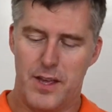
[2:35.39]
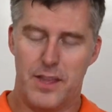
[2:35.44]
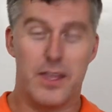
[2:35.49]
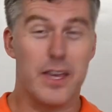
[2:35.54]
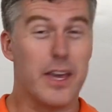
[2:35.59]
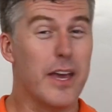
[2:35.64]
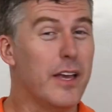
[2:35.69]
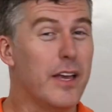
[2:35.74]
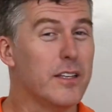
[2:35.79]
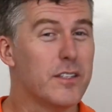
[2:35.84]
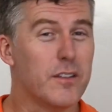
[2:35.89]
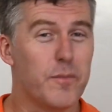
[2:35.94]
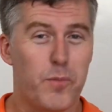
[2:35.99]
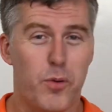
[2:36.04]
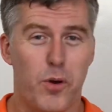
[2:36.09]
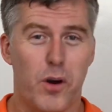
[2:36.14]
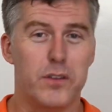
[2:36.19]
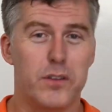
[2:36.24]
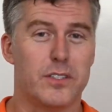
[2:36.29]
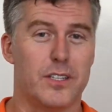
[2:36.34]
The ease of
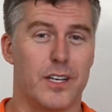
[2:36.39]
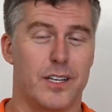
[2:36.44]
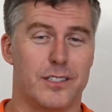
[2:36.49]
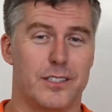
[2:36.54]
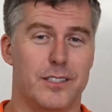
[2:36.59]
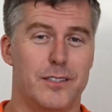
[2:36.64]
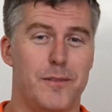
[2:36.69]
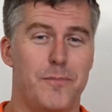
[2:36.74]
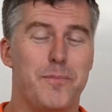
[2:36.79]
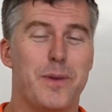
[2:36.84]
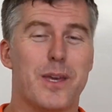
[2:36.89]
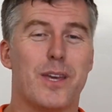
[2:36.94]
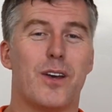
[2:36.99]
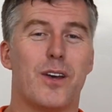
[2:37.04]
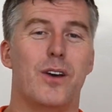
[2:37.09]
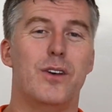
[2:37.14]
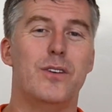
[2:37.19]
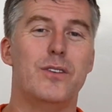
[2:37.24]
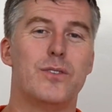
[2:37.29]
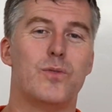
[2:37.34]
process,
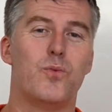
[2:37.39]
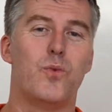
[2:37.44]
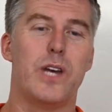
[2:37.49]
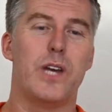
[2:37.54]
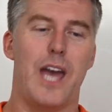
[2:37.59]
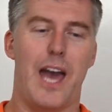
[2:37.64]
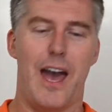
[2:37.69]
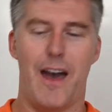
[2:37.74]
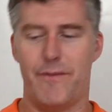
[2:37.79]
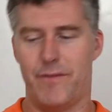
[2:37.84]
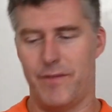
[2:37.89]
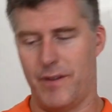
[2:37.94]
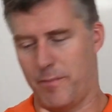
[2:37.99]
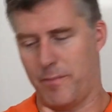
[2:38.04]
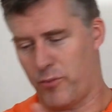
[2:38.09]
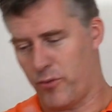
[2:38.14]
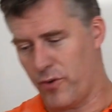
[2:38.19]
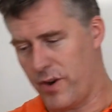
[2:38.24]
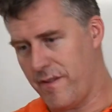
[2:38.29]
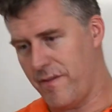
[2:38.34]
because we have
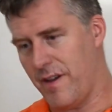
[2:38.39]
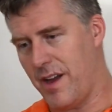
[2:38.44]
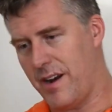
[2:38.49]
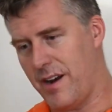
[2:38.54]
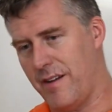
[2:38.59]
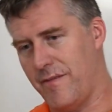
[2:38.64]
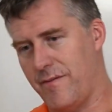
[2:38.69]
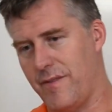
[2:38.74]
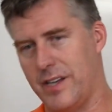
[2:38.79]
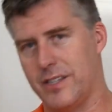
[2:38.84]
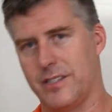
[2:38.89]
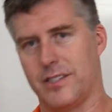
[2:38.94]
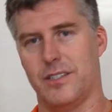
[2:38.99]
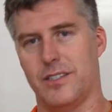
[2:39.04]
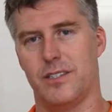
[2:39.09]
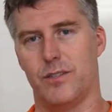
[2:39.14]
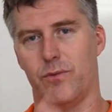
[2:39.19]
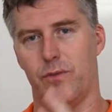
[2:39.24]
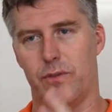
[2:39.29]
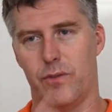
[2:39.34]
pre-vetted
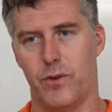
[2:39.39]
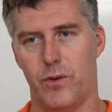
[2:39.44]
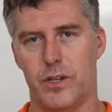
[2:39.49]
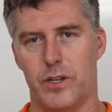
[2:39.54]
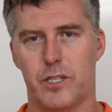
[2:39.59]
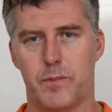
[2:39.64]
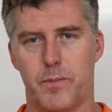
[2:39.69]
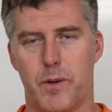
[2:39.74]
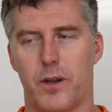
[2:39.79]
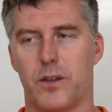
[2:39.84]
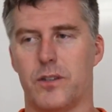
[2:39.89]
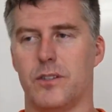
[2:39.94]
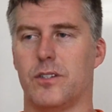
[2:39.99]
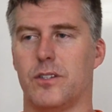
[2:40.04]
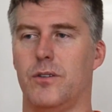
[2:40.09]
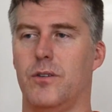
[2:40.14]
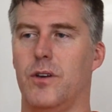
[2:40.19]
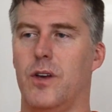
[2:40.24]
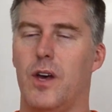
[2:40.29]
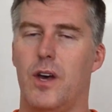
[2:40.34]
investors that we've already spoken
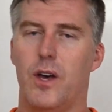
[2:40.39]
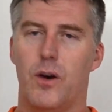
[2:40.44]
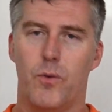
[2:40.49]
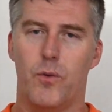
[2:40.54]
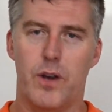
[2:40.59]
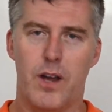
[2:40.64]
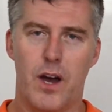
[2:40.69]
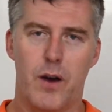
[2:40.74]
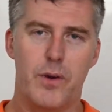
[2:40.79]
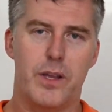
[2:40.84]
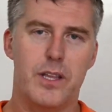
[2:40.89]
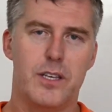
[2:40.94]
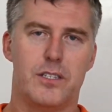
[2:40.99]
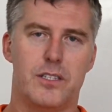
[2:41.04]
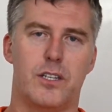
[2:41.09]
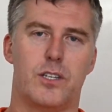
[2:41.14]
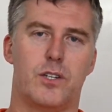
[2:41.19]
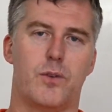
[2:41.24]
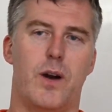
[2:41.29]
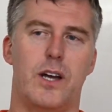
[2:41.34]
to, we know where their
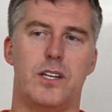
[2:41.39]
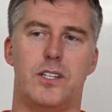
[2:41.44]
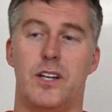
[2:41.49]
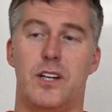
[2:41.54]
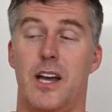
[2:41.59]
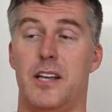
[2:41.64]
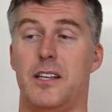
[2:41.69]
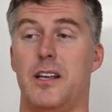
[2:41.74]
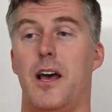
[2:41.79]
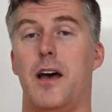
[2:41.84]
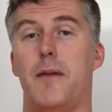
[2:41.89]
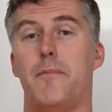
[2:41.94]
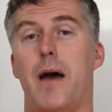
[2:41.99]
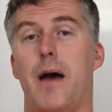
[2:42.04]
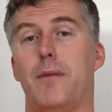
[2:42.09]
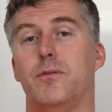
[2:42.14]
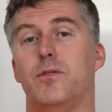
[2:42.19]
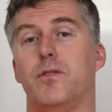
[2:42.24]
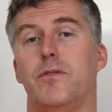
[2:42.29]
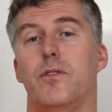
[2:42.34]
situation at,
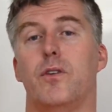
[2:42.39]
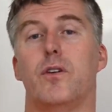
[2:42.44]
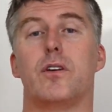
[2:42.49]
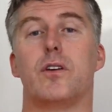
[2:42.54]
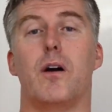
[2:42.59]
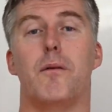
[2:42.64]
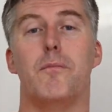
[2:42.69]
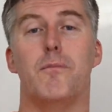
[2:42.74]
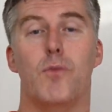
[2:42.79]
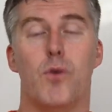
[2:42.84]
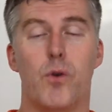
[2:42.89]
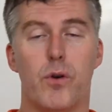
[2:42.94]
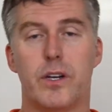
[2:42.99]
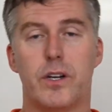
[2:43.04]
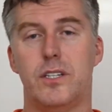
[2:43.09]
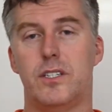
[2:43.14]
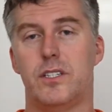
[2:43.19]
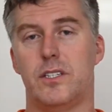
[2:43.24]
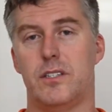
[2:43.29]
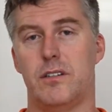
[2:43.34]
perhaps we've already got
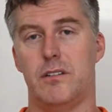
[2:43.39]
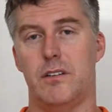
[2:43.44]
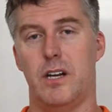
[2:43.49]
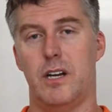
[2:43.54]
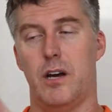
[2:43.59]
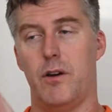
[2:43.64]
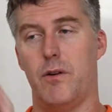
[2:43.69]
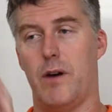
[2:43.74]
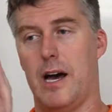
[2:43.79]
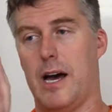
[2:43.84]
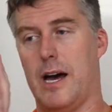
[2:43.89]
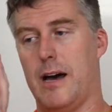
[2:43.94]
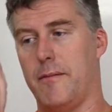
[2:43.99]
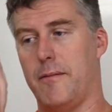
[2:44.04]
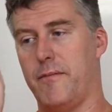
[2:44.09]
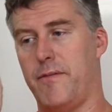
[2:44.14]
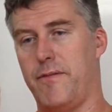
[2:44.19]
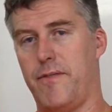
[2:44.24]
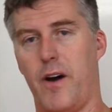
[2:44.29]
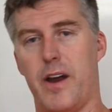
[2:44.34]
mortgage,
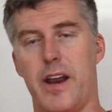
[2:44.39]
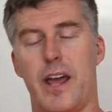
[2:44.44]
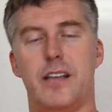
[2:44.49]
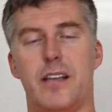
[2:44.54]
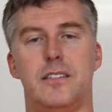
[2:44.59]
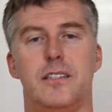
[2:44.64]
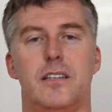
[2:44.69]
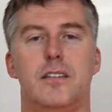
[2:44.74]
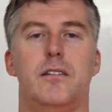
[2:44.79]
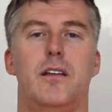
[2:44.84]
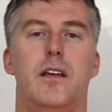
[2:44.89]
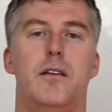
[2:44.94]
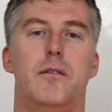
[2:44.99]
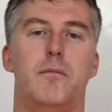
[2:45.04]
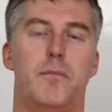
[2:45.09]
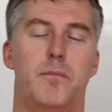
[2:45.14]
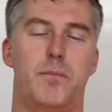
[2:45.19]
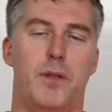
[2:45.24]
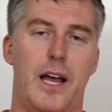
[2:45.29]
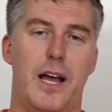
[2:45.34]
finance
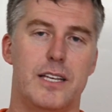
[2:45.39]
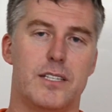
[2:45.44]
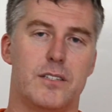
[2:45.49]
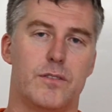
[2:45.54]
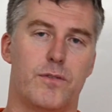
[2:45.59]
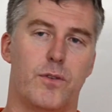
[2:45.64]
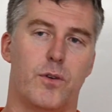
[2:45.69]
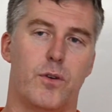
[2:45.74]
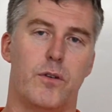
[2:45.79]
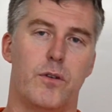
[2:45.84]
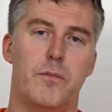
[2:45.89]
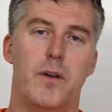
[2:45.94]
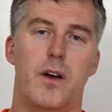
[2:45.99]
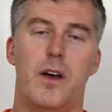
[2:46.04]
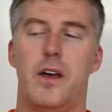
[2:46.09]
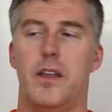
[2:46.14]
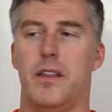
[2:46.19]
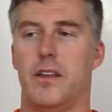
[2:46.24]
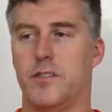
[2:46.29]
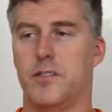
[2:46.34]
in place for them,
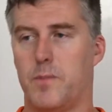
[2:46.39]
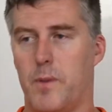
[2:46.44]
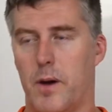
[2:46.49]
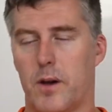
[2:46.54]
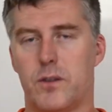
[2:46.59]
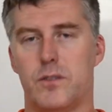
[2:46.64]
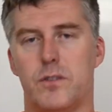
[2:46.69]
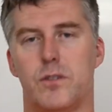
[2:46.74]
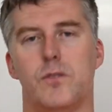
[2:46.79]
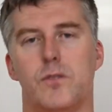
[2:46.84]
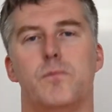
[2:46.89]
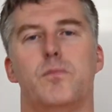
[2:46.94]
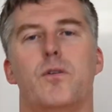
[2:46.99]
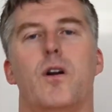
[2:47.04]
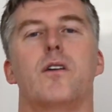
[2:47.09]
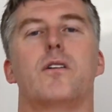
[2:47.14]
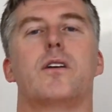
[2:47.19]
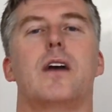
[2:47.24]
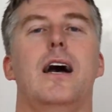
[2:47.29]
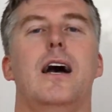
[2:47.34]
they've spoken to a
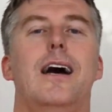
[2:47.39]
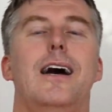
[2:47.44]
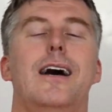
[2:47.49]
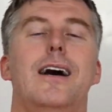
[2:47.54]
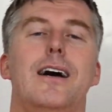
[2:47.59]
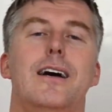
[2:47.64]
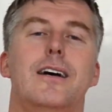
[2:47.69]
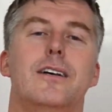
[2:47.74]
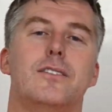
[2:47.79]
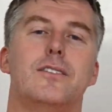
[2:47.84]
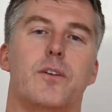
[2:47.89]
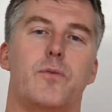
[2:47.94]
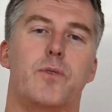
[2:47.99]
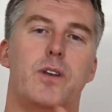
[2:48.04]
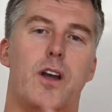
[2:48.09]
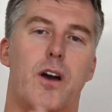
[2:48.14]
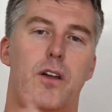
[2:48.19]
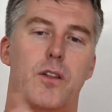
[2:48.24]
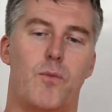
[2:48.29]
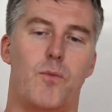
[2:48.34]
broker, so we
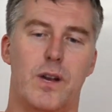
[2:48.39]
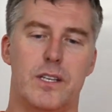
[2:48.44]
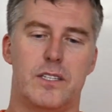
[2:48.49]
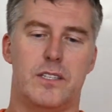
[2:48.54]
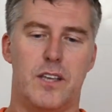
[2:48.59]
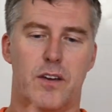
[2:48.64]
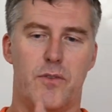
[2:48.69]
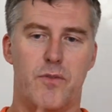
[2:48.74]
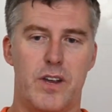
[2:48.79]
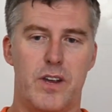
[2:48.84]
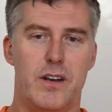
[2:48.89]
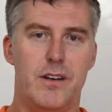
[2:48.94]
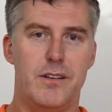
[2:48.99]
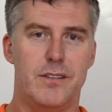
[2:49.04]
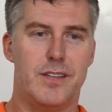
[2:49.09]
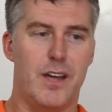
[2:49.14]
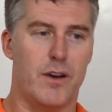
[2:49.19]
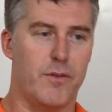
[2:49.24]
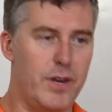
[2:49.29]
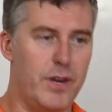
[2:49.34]
know that once they're in
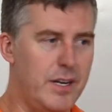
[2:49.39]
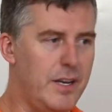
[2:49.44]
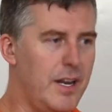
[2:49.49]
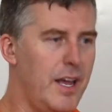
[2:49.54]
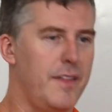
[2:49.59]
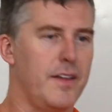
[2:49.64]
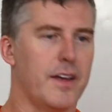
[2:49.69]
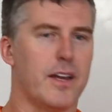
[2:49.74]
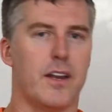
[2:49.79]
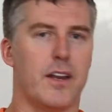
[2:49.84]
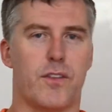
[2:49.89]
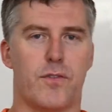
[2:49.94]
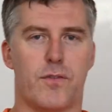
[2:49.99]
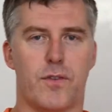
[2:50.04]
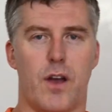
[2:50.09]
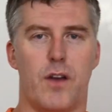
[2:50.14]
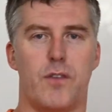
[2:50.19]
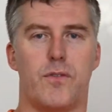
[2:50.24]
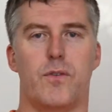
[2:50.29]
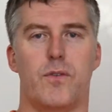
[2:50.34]
and they're going to
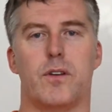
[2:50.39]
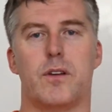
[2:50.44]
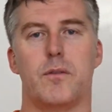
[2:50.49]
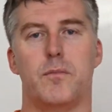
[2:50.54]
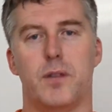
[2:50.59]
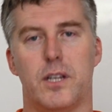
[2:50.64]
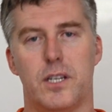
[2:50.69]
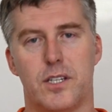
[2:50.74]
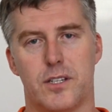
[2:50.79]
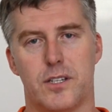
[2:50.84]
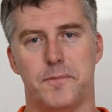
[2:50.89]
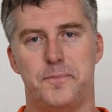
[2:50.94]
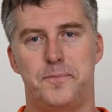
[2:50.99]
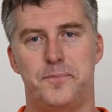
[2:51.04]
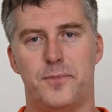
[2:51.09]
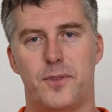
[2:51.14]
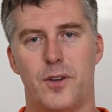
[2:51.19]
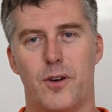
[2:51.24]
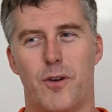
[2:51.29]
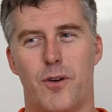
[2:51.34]
go through to completion.
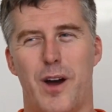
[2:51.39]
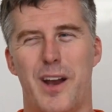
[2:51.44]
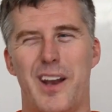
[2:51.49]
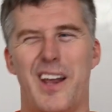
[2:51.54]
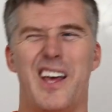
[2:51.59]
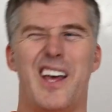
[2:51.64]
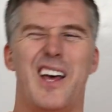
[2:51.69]
All right.